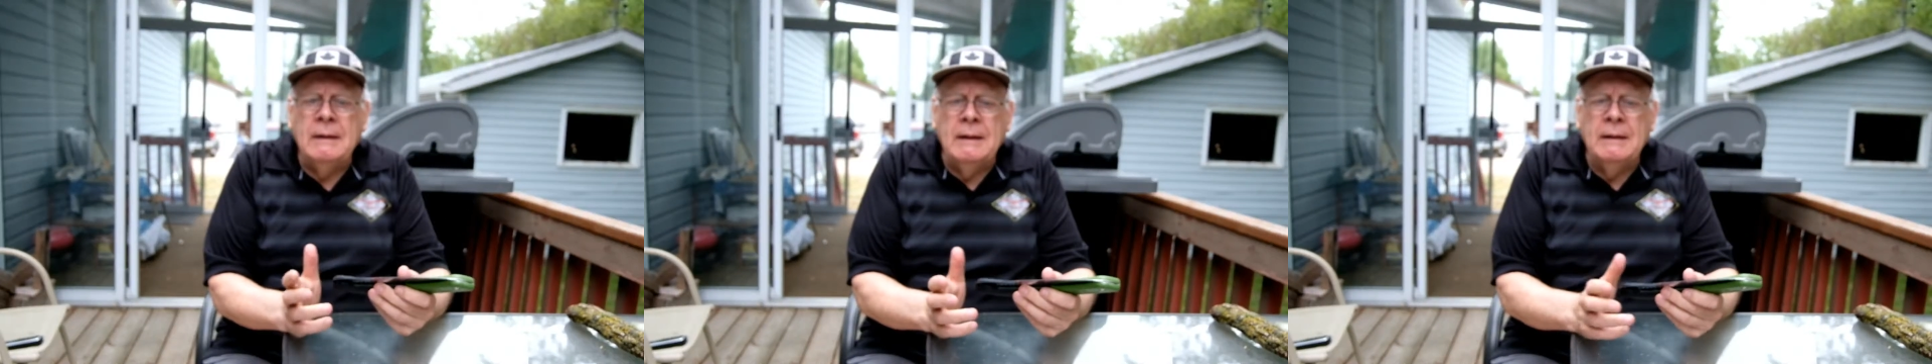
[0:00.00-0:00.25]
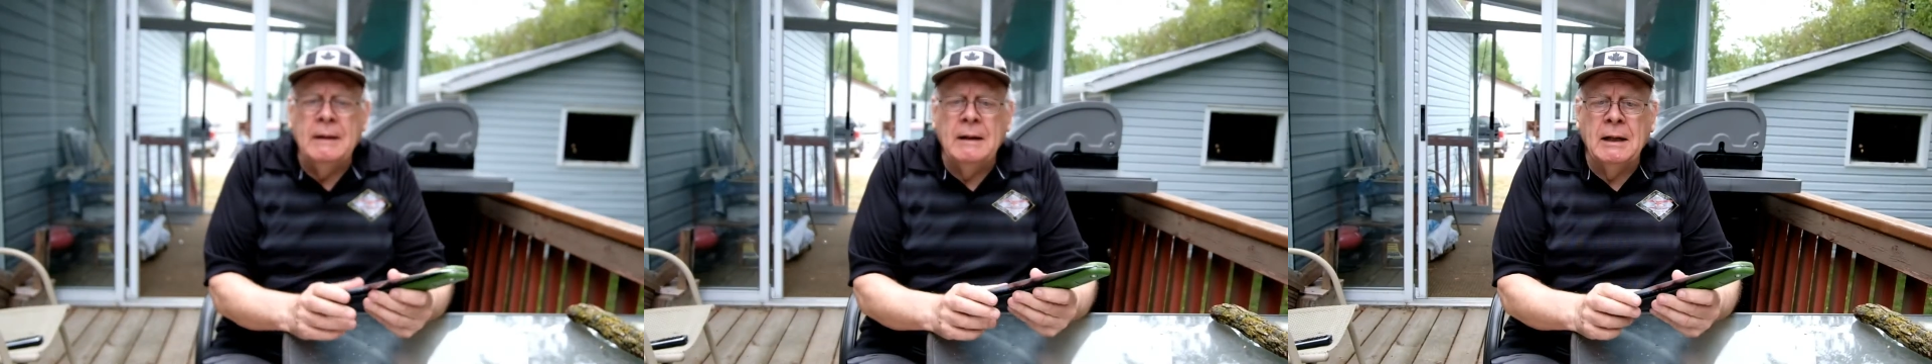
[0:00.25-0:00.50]

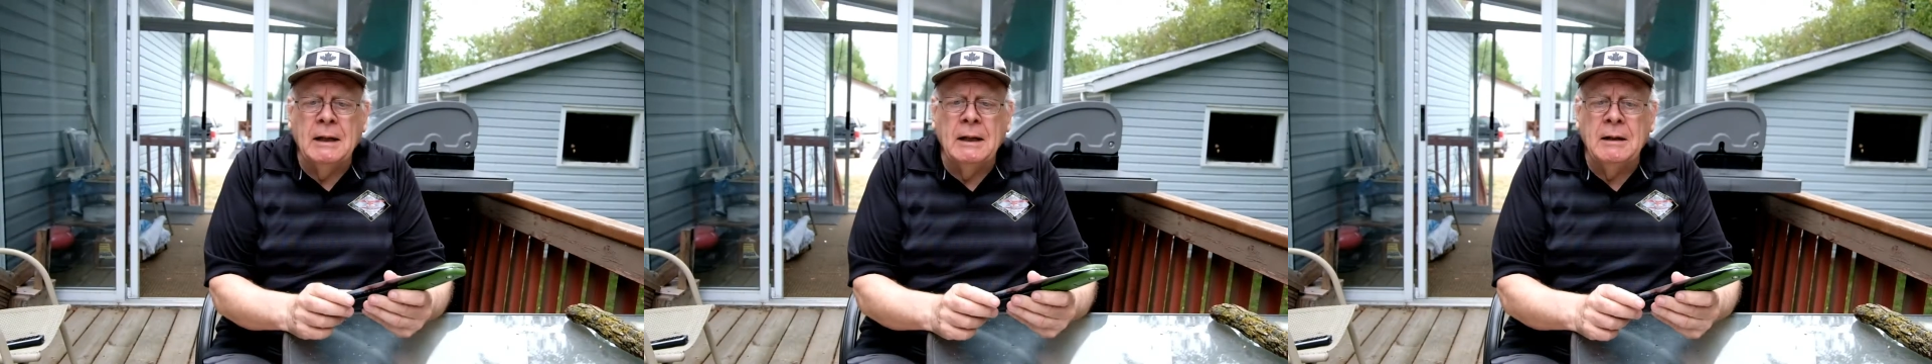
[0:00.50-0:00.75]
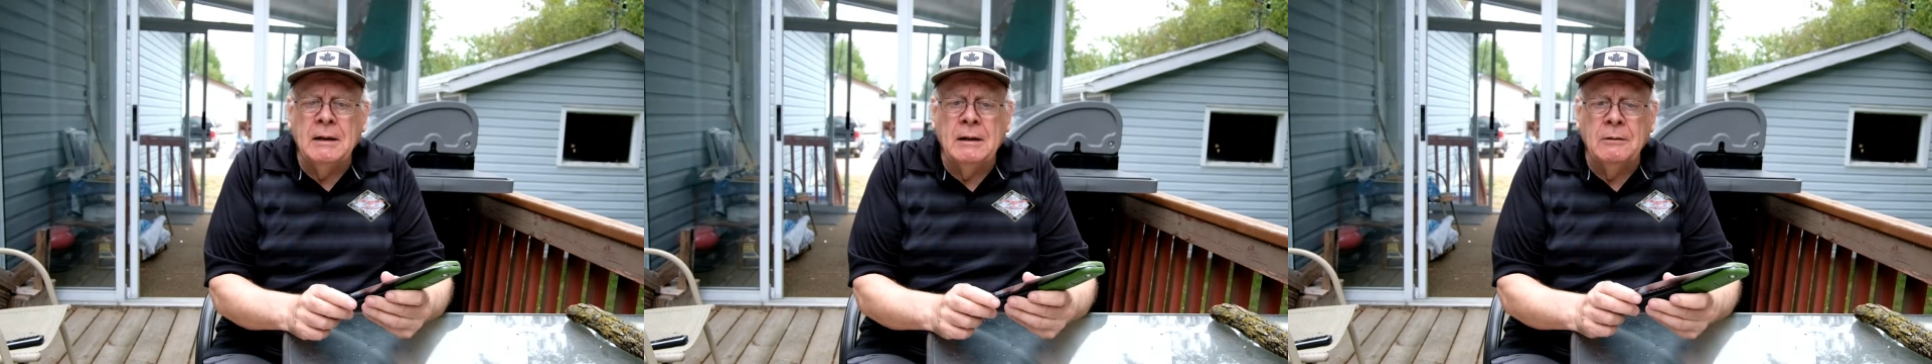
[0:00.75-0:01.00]
and then I
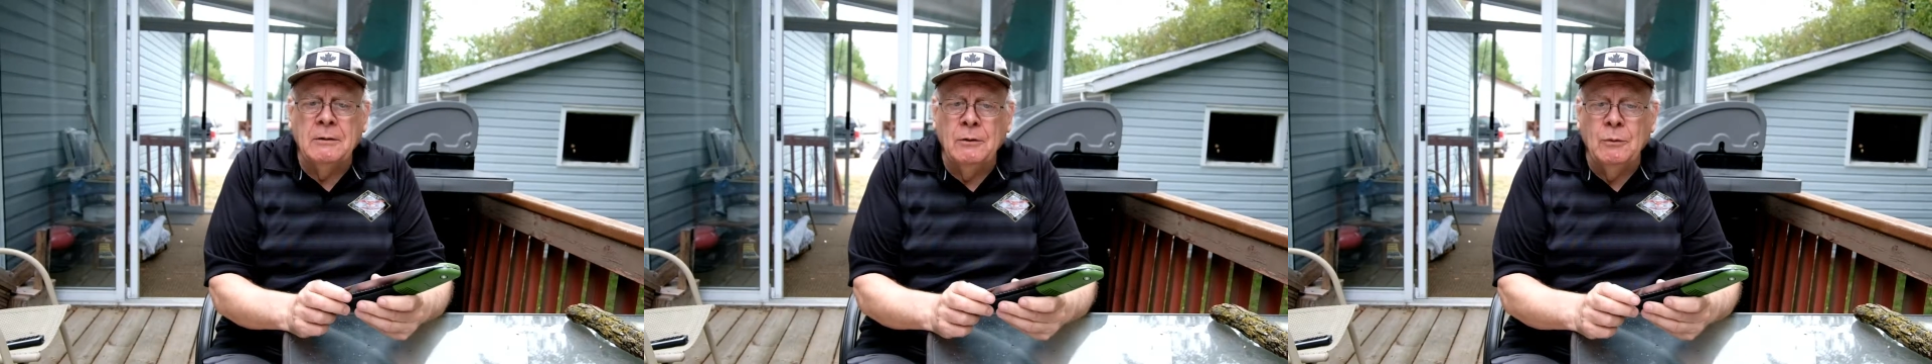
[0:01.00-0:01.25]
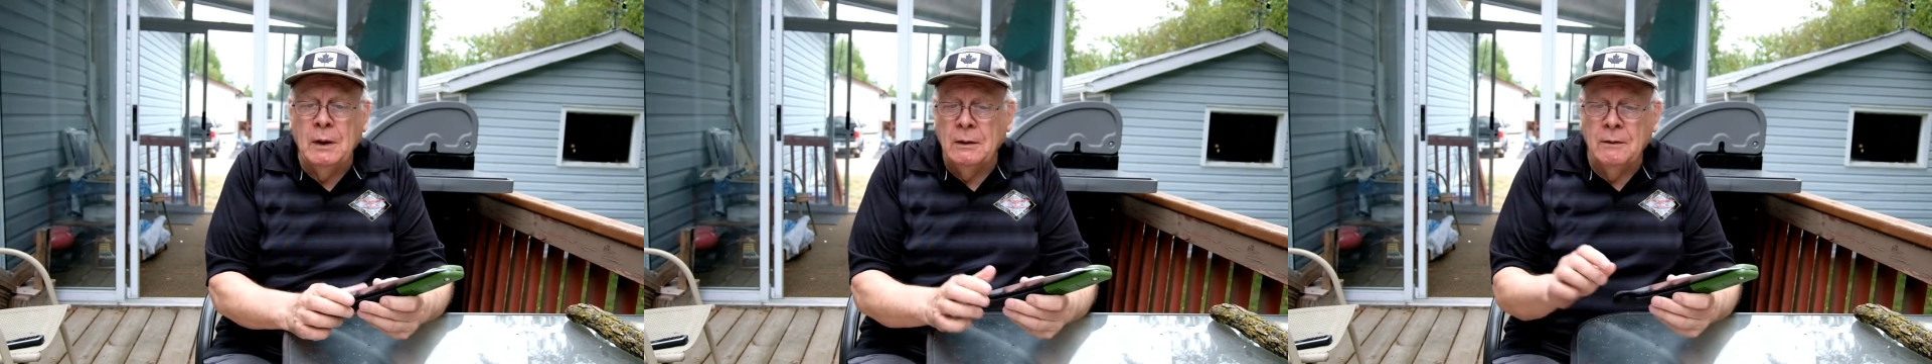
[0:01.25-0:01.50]
got down
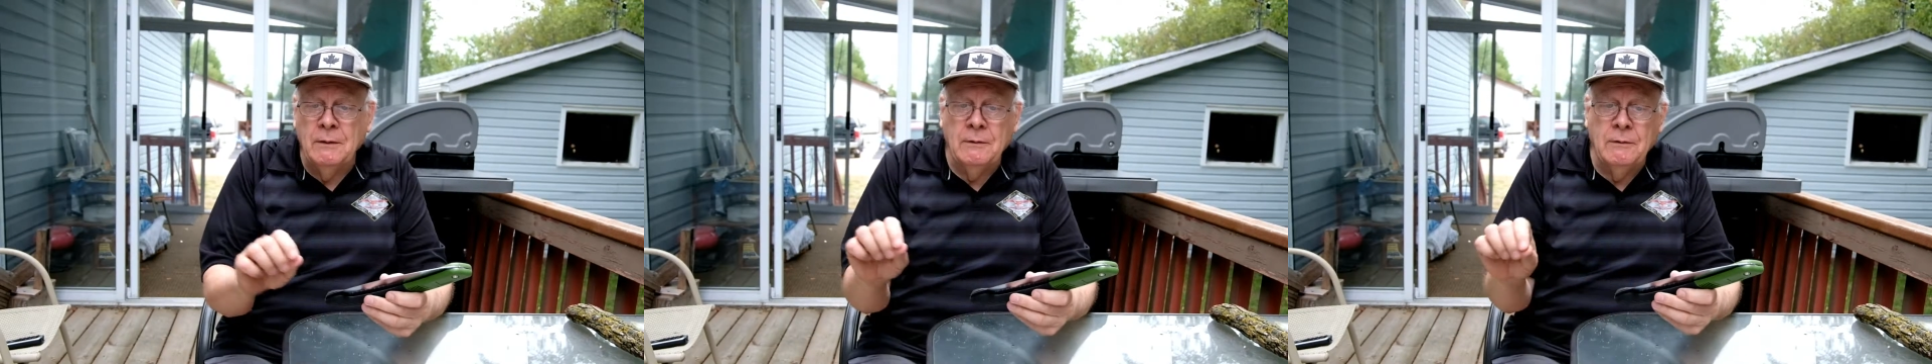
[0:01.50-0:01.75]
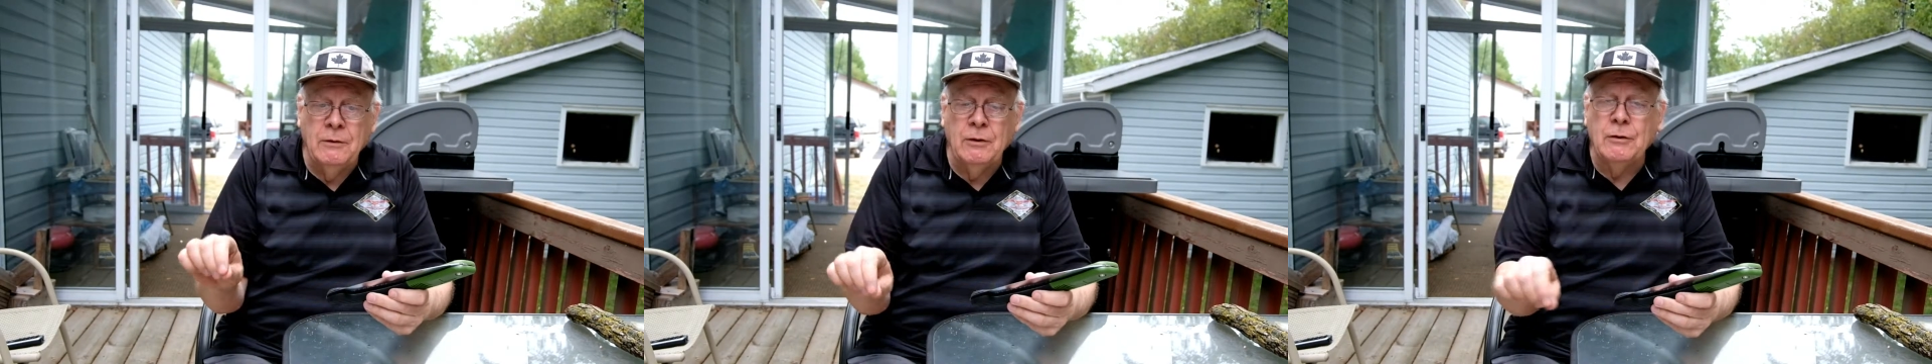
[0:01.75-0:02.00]
to, well,
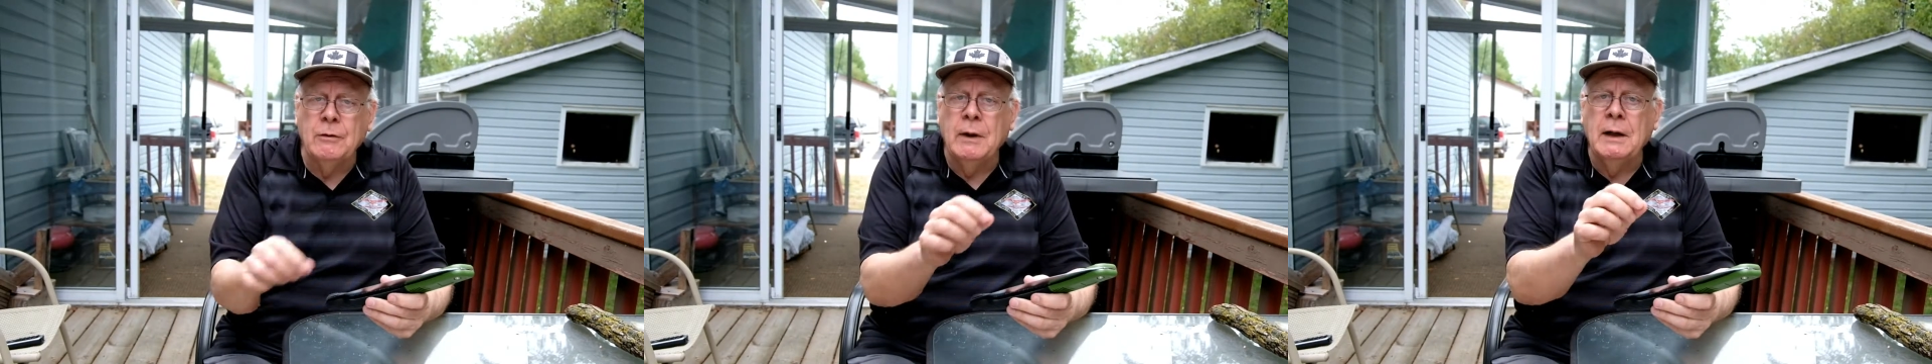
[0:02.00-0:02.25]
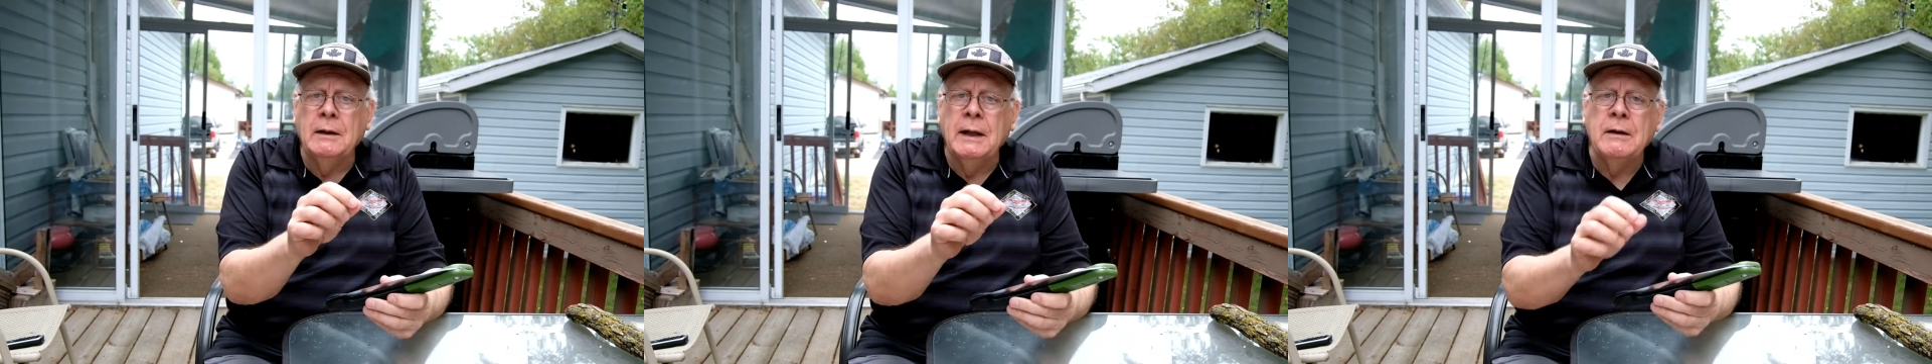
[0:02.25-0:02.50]
just the
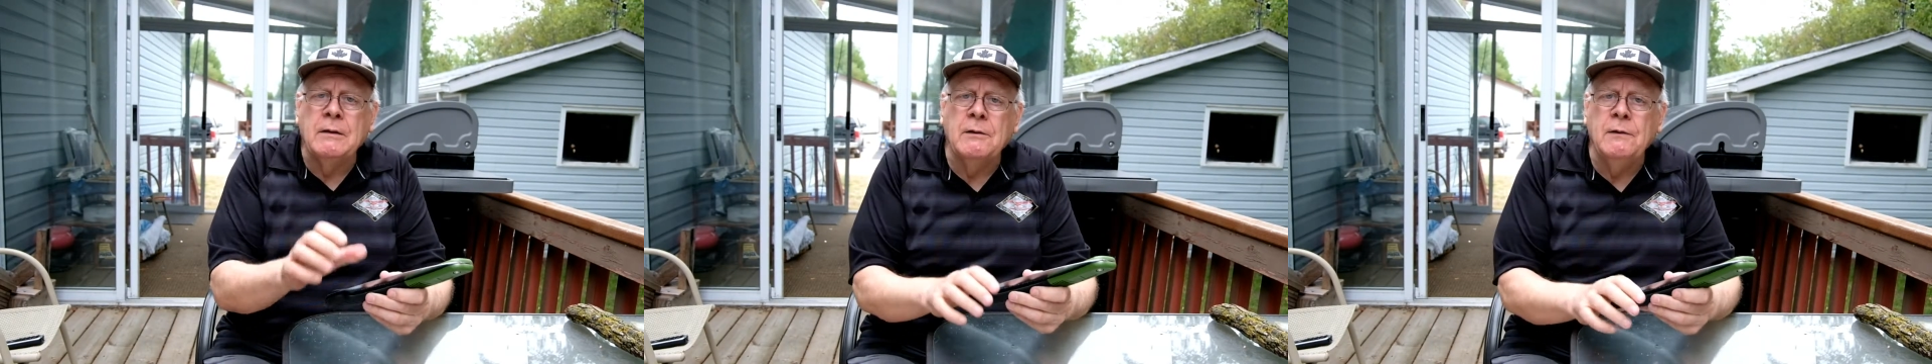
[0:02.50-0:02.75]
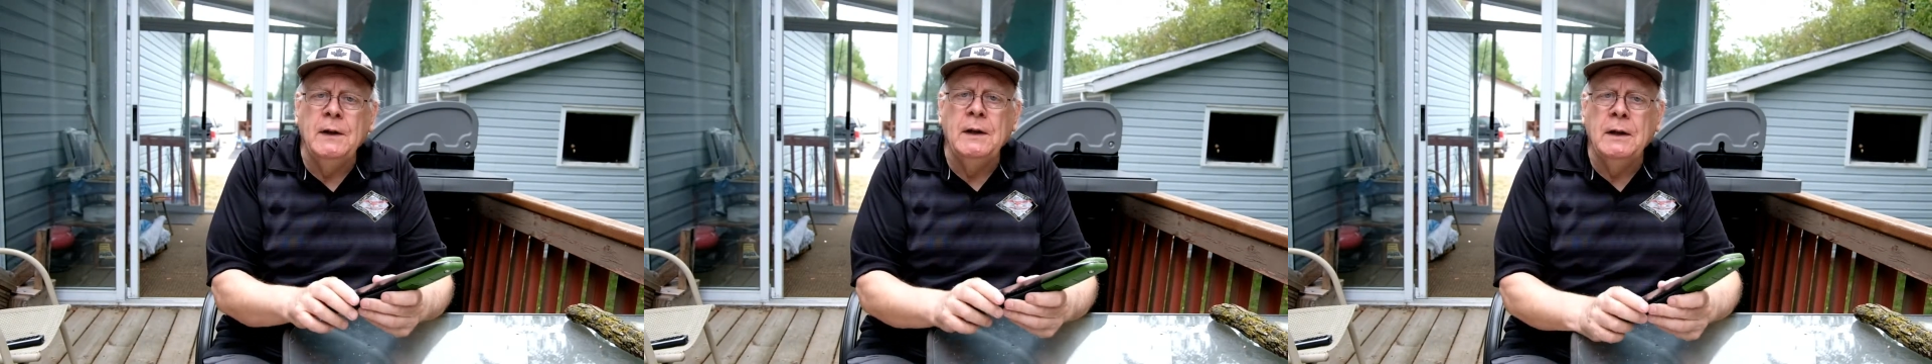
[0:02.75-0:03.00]
right length to
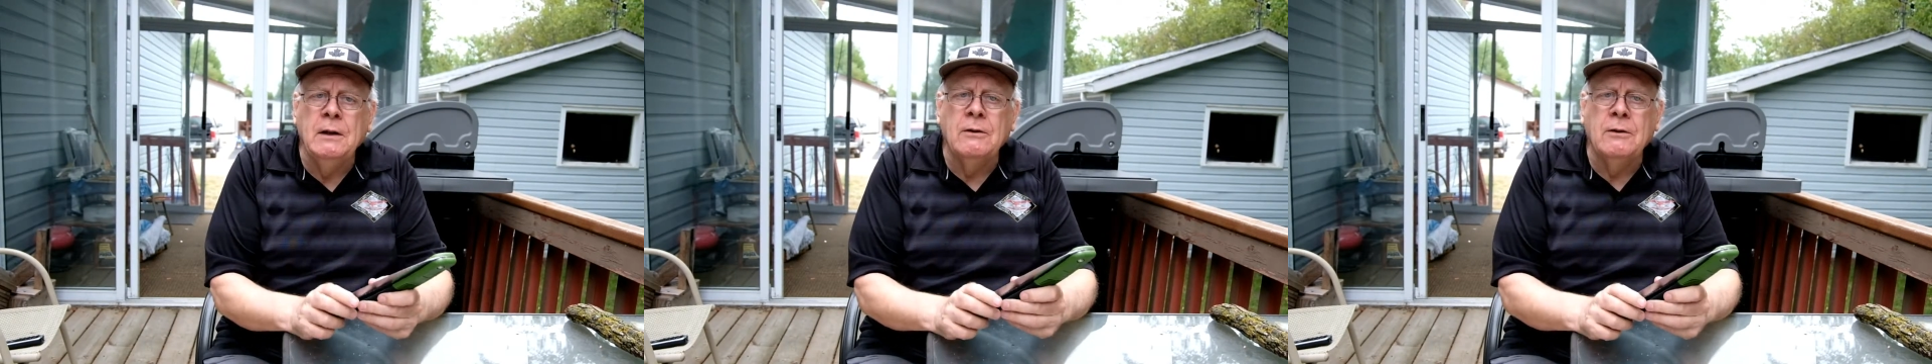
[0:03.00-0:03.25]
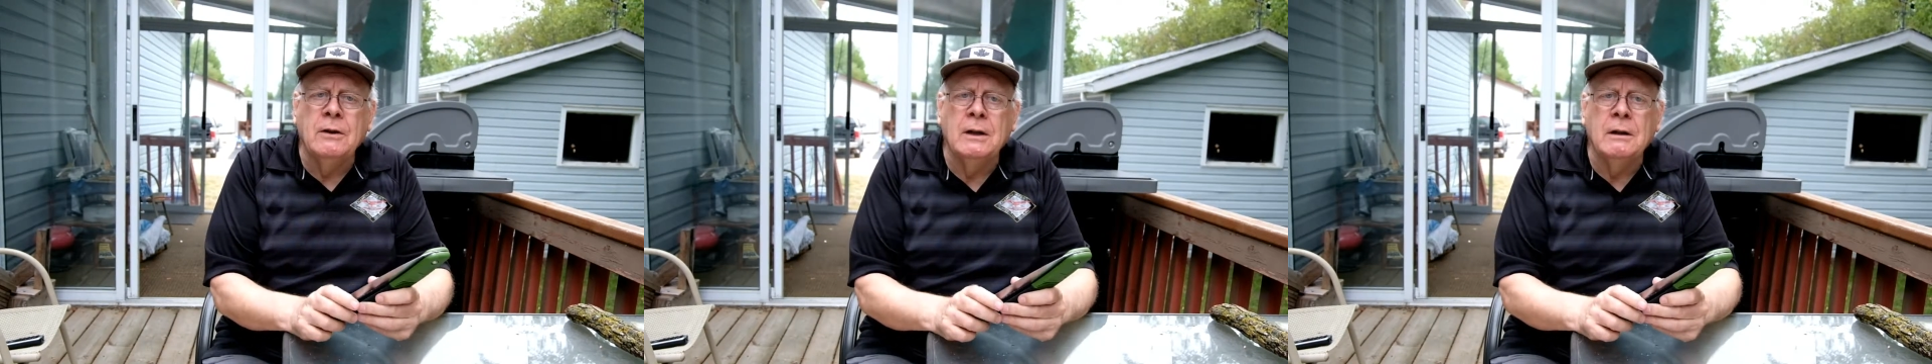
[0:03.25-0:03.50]
feed
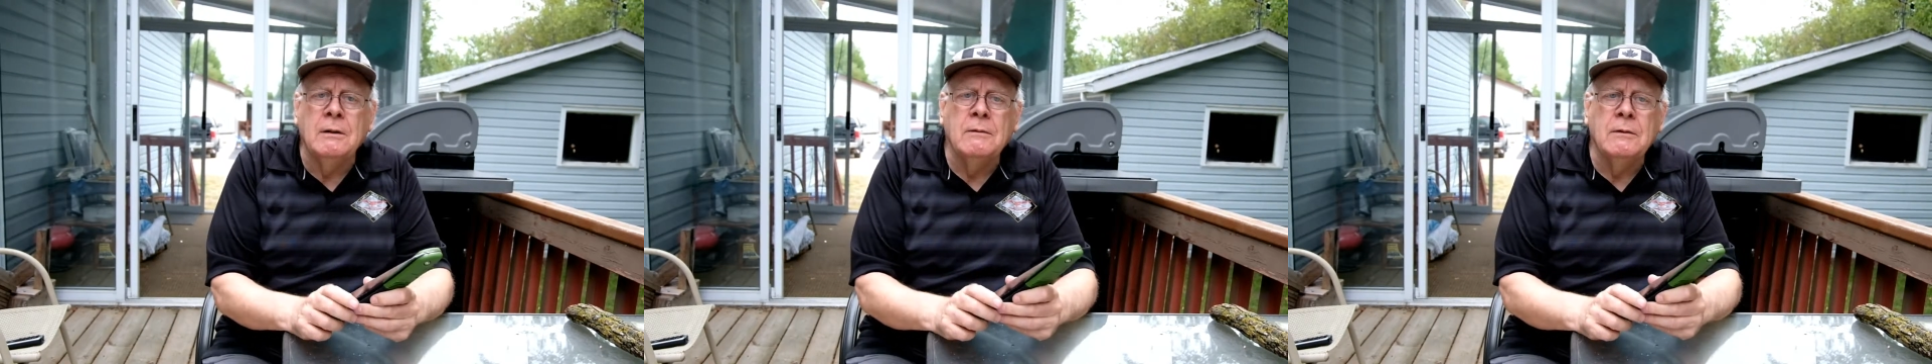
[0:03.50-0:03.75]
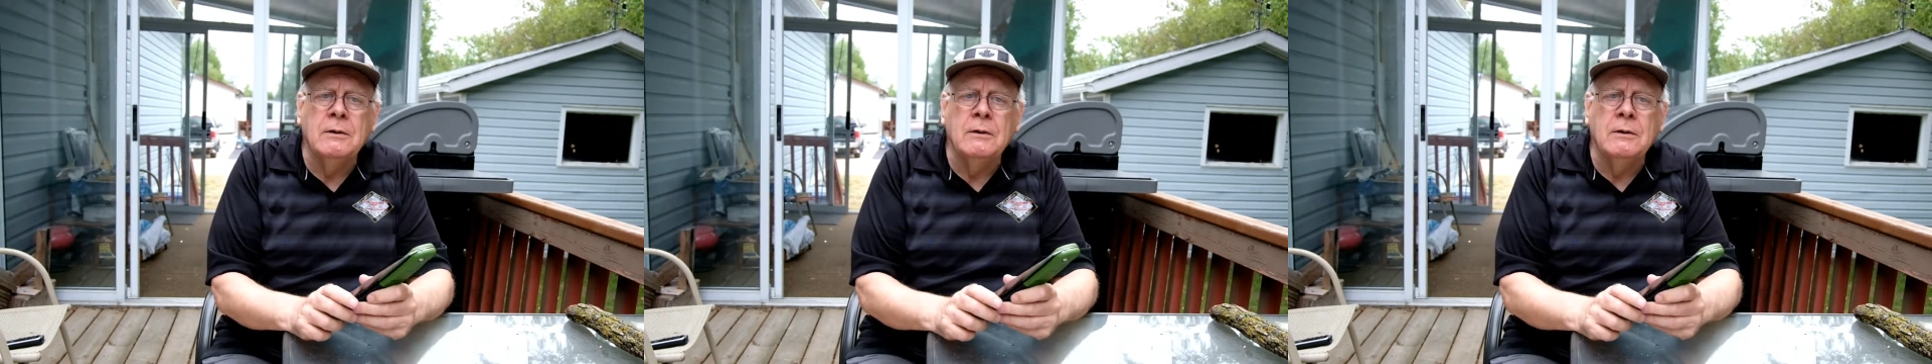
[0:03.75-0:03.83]
into the